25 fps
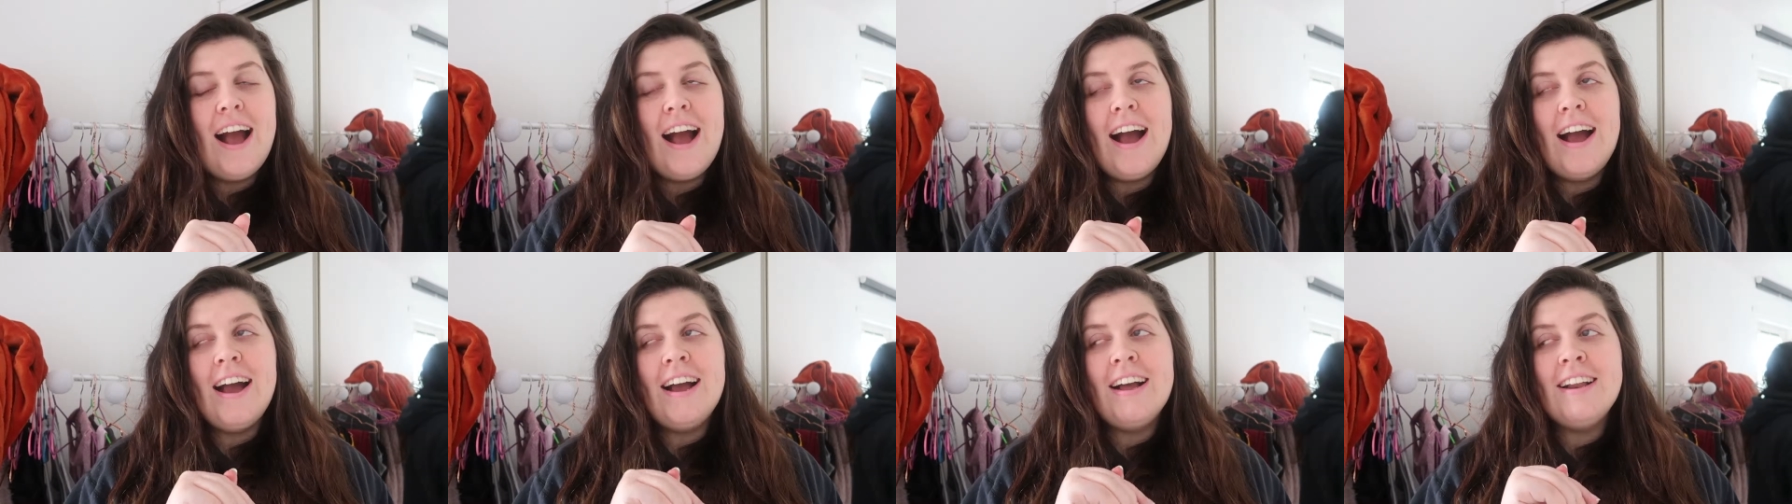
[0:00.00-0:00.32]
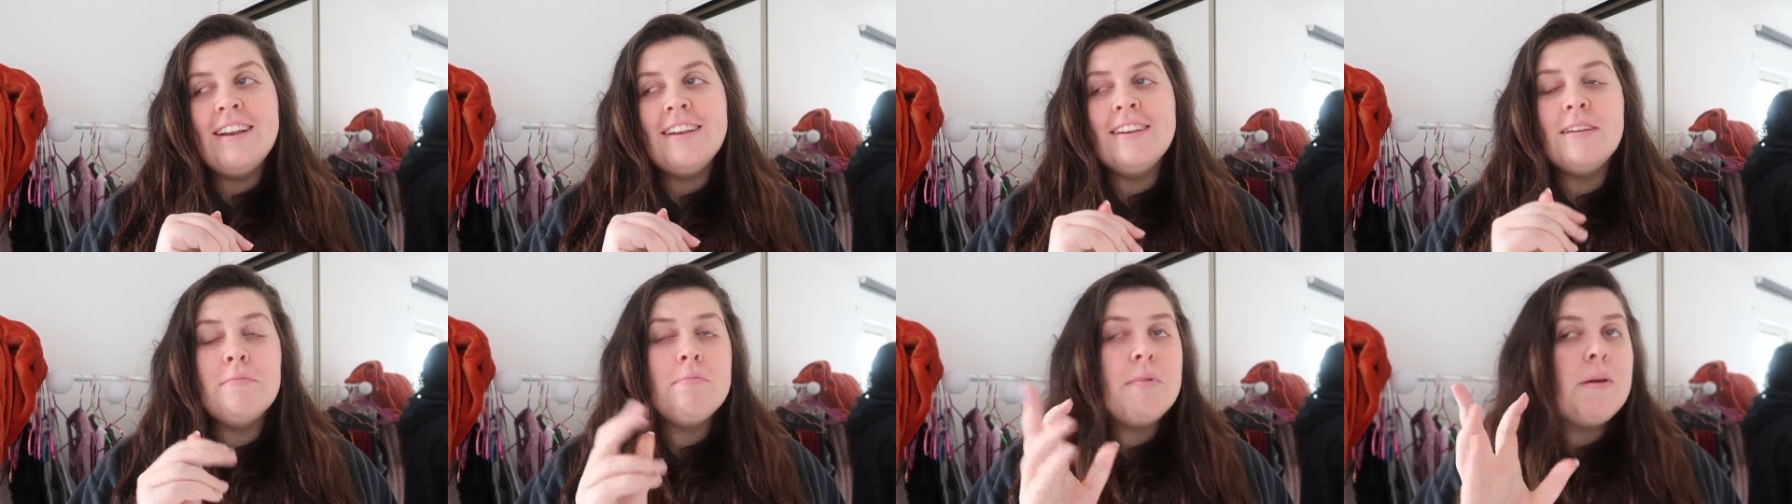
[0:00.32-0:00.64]

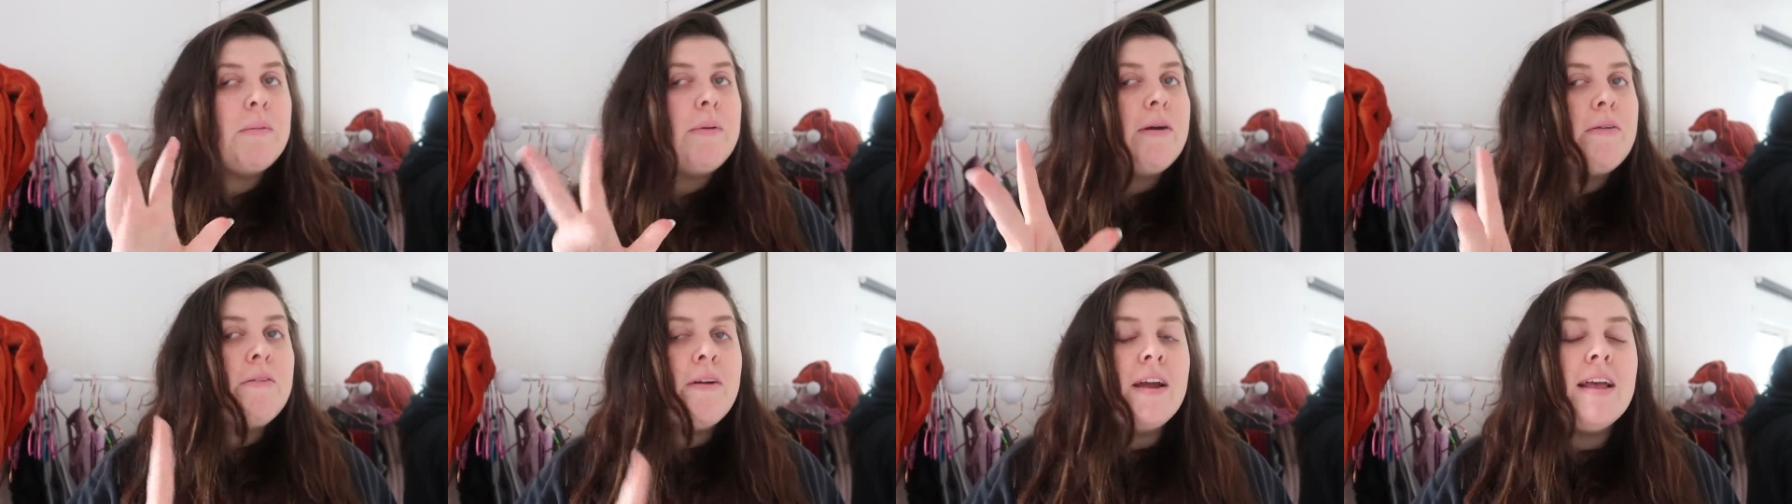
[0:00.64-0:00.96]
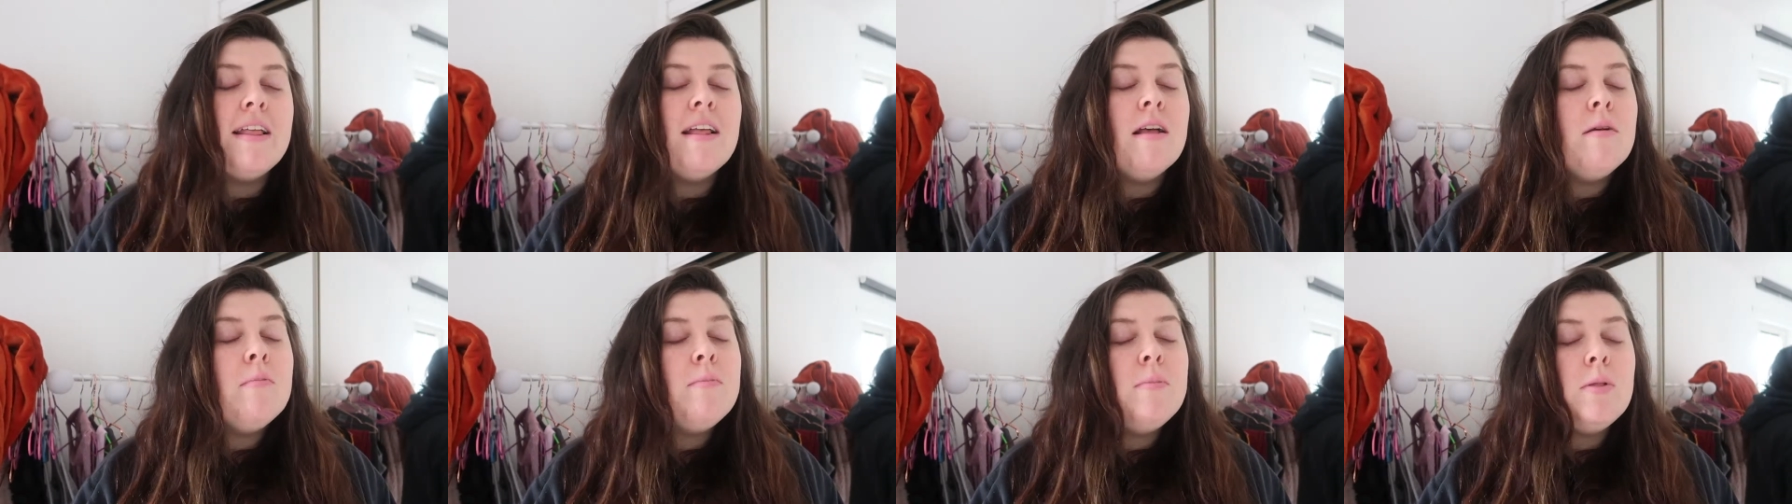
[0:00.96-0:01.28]
And maybe I'll write
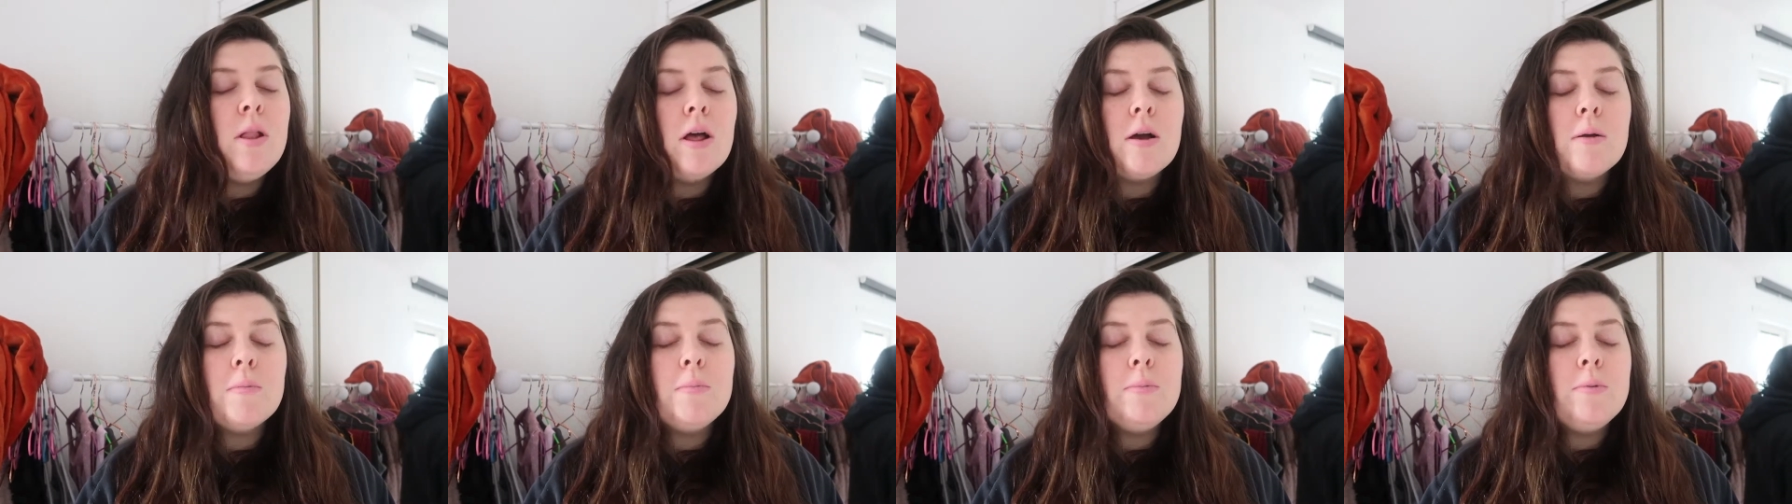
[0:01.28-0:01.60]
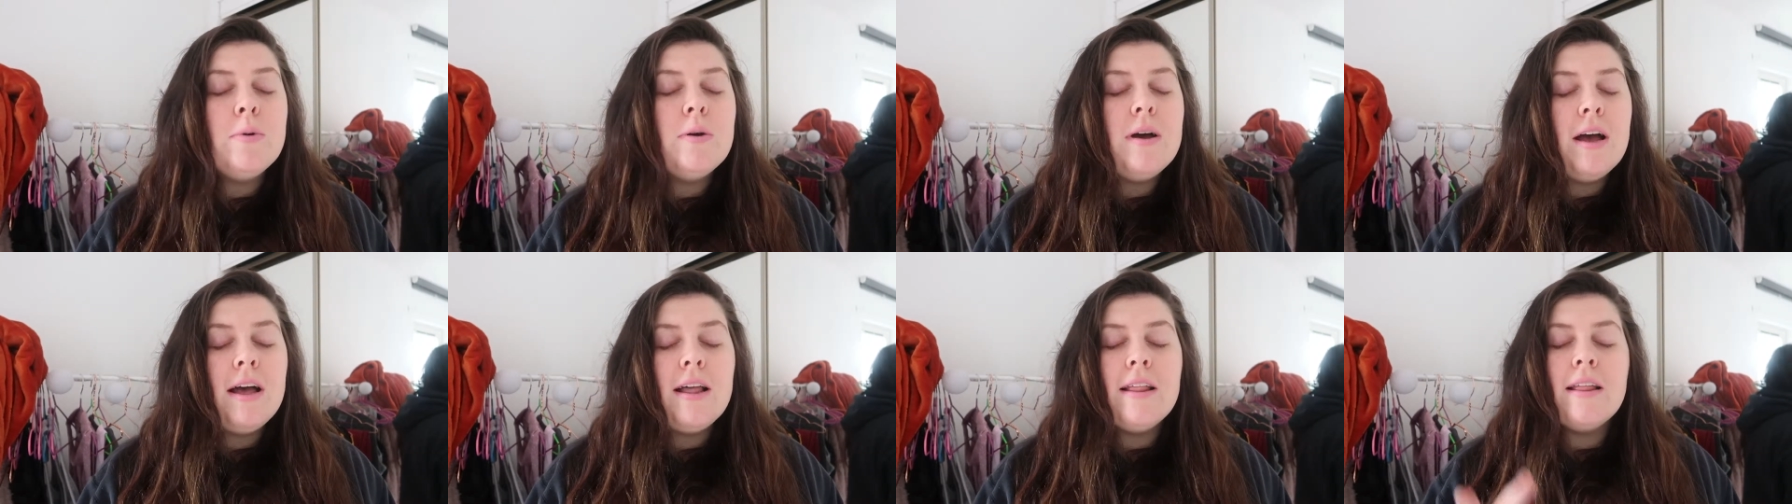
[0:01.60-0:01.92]
a little blog,
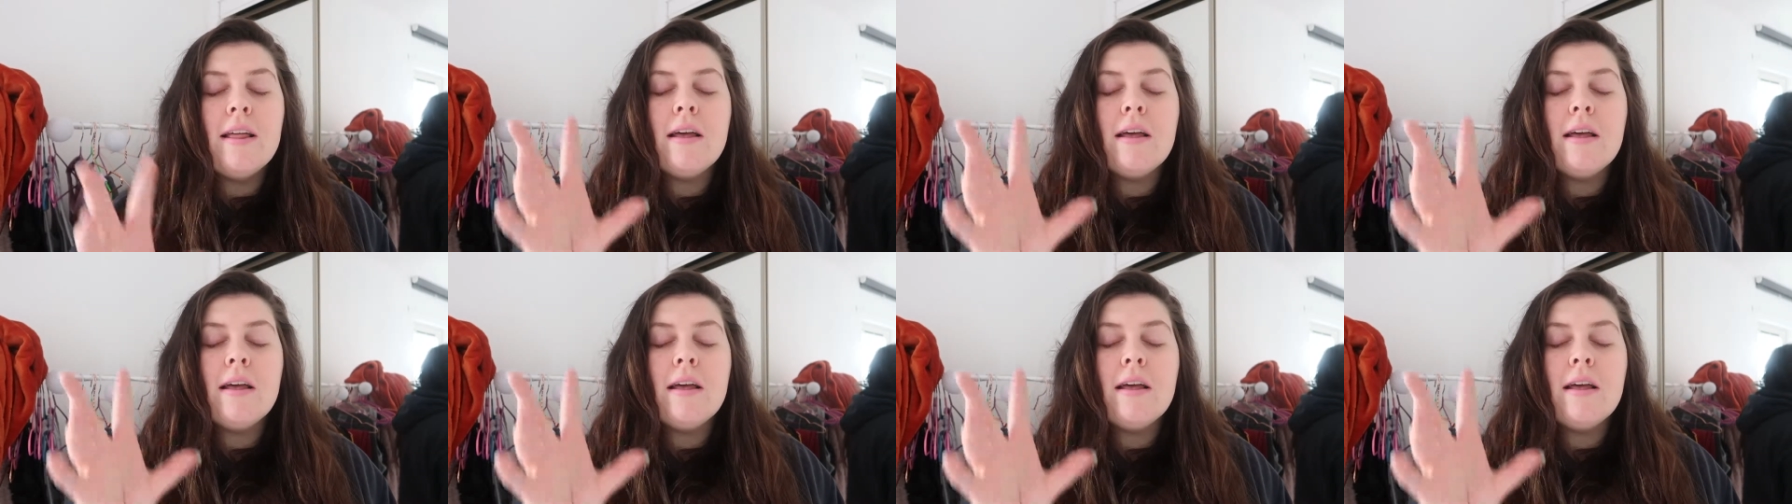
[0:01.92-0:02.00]
uh,